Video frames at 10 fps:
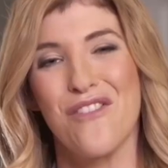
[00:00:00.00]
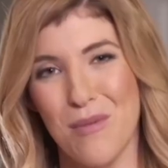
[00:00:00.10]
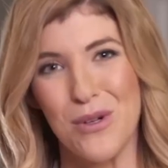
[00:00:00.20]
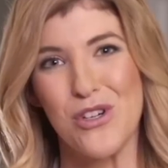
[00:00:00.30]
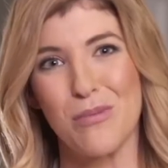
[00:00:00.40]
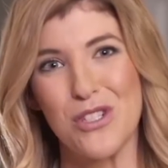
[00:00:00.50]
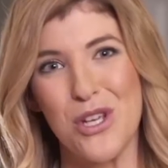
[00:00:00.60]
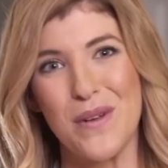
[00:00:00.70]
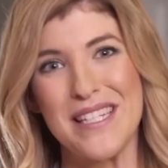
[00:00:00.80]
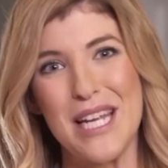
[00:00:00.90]
For more
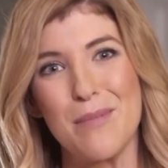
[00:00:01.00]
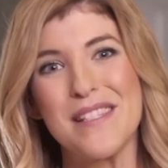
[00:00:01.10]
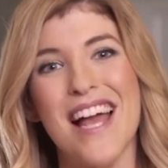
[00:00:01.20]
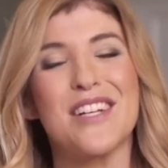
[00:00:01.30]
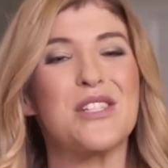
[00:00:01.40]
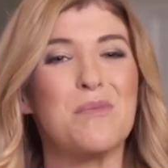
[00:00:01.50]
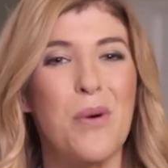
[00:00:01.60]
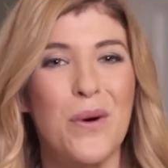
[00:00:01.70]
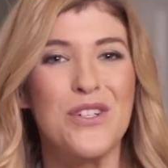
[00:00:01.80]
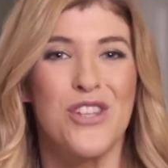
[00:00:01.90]
troubleshooting tips, head to
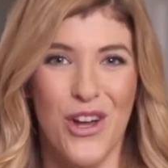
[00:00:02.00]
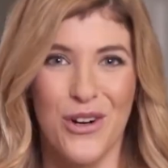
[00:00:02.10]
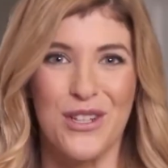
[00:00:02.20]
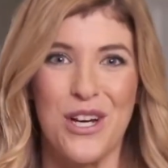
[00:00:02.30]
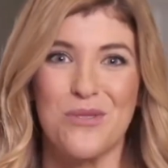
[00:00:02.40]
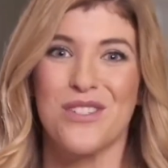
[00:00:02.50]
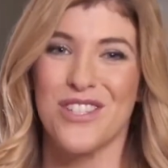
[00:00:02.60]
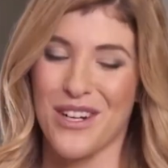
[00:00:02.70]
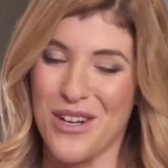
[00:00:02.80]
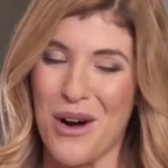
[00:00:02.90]

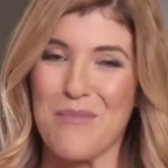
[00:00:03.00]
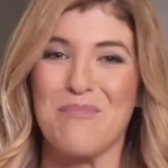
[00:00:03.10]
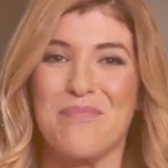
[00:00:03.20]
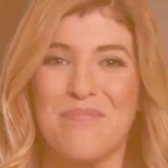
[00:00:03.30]
support.arlo.com.